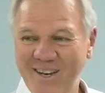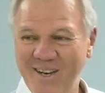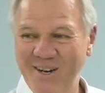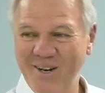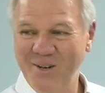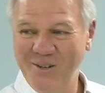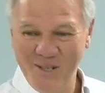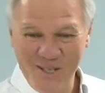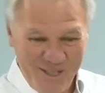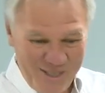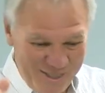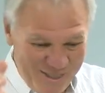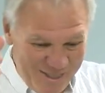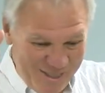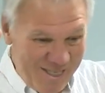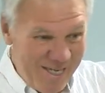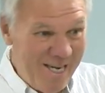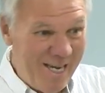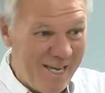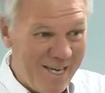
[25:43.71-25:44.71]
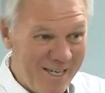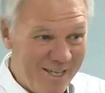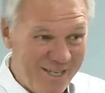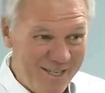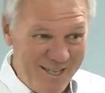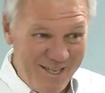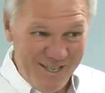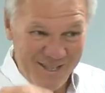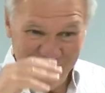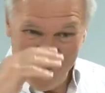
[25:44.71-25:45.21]
you know, this is it.
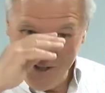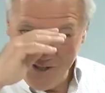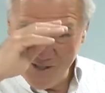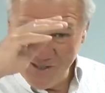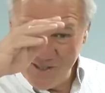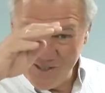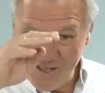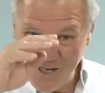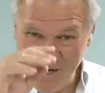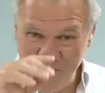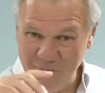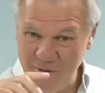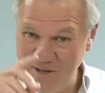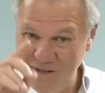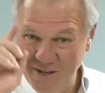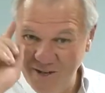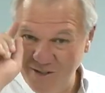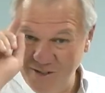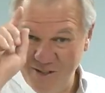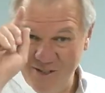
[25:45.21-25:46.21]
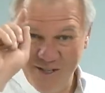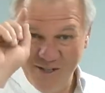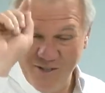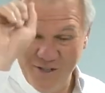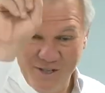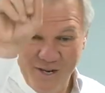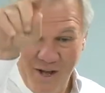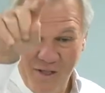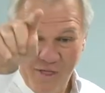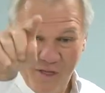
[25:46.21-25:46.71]
You can see, but there,
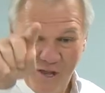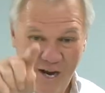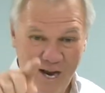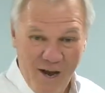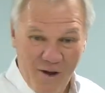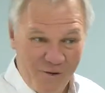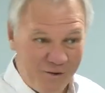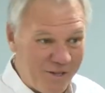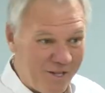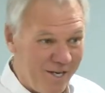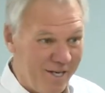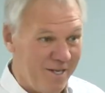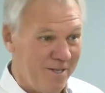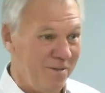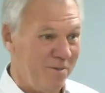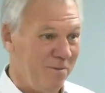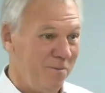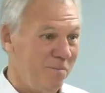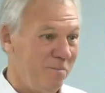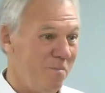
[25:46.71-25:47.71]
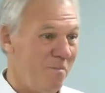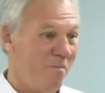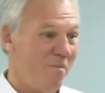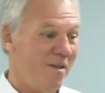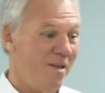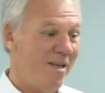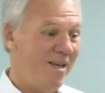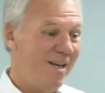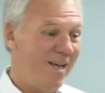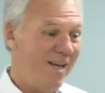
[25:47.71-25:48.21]
there's nothing out there.
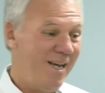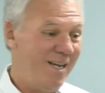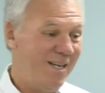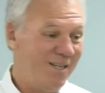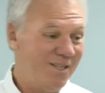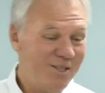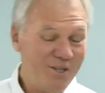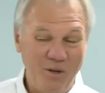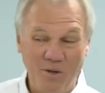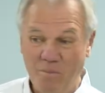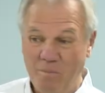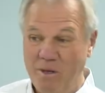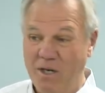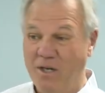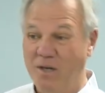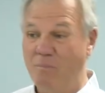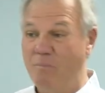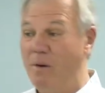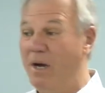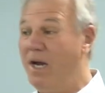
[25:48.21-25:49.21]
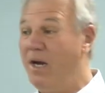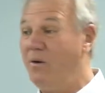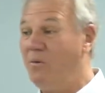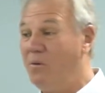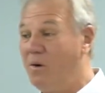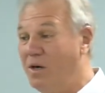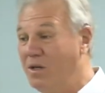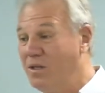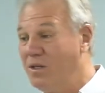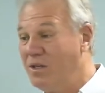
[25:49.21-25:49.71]
And so the big debate
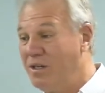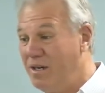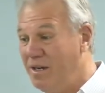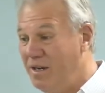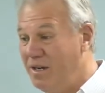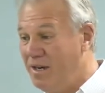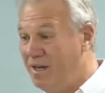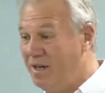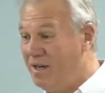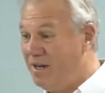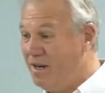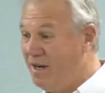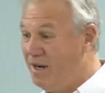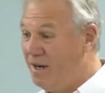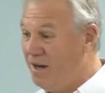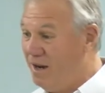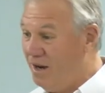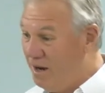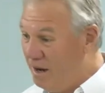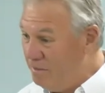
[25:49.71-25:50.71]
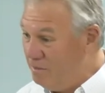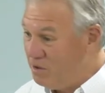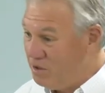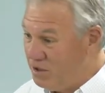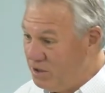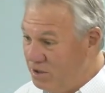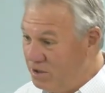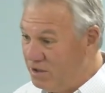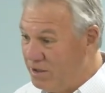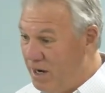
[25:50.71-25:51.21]
was in, in
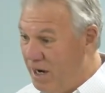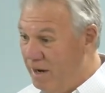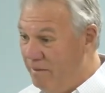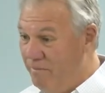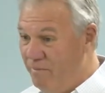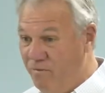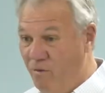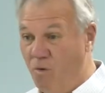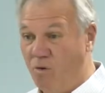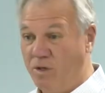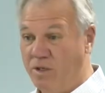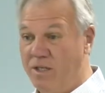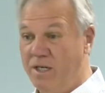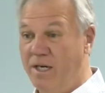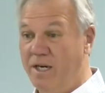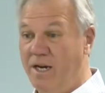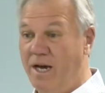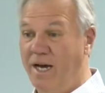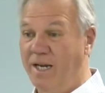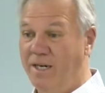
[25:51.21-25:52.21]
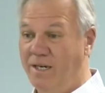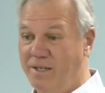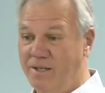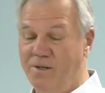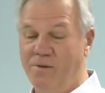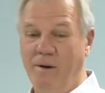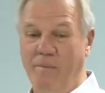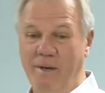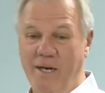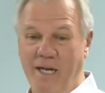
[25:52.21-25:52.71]
Columbus's time,
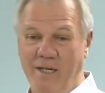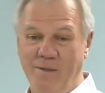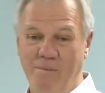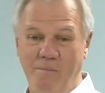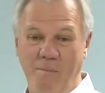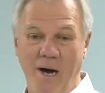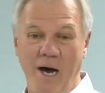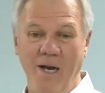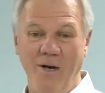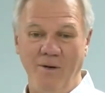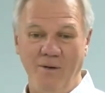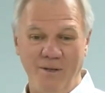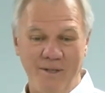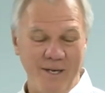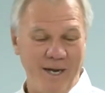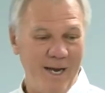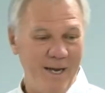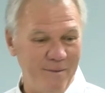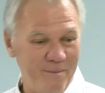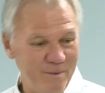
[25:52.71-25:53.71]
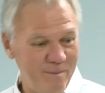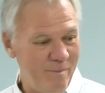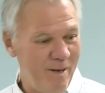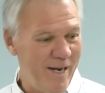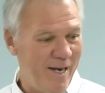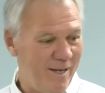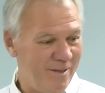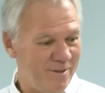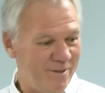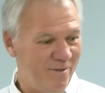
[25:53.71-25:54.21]
1492. I mean, that's modern times,
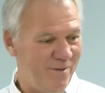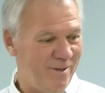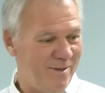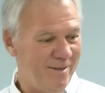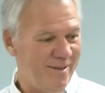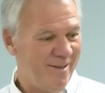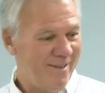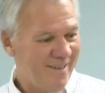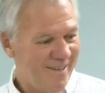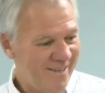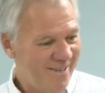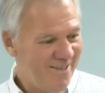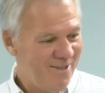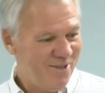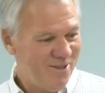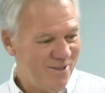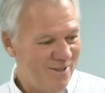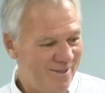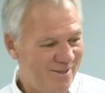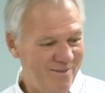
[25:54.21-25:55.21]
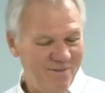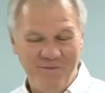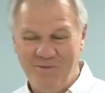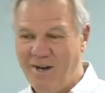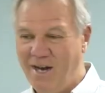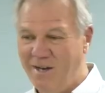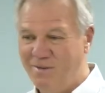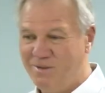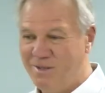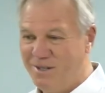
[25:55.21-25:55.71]
man. That's only
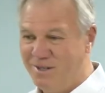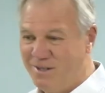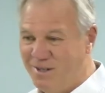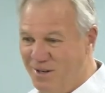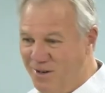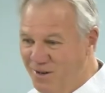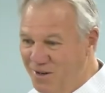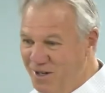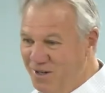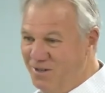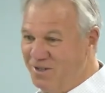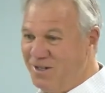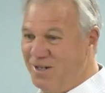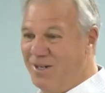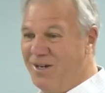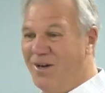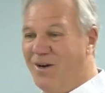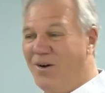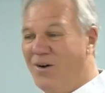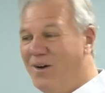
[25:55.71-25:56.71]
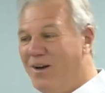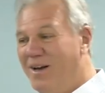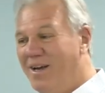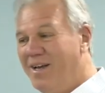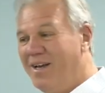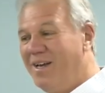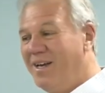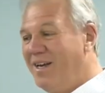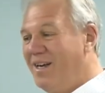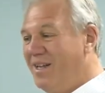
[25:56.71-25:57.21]
five, six hundred years ago.
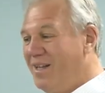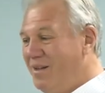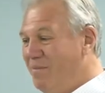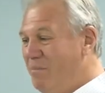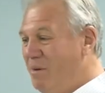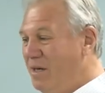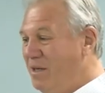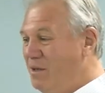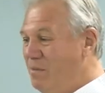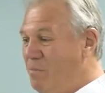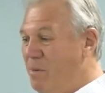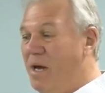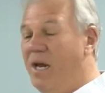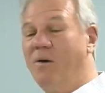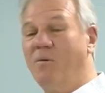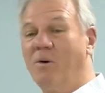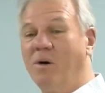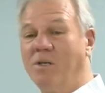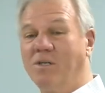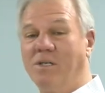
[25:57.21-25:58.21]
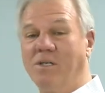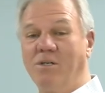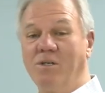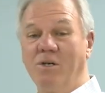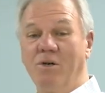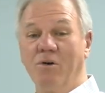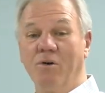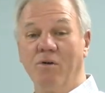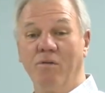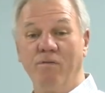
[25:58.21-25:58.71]
The big debate was is
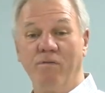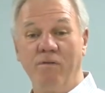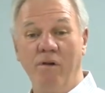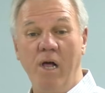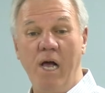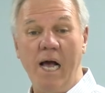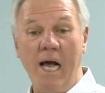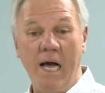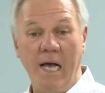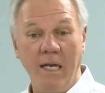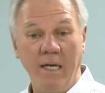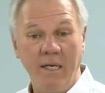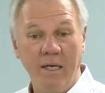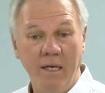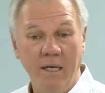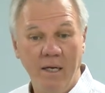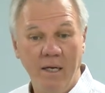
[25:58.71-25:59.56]
the earth flat?